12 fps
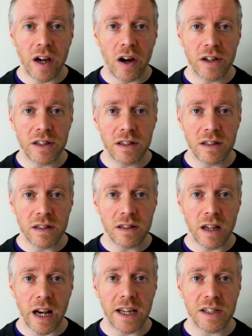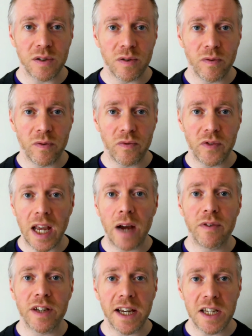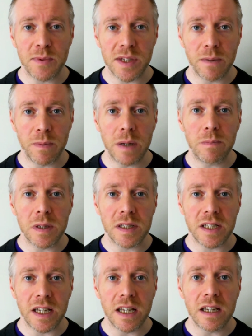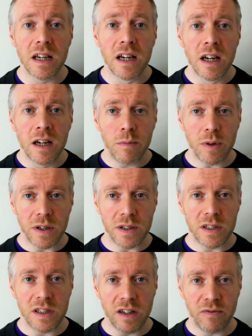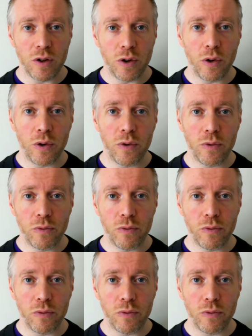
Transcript: on the likes of the advertisements that people see, because if you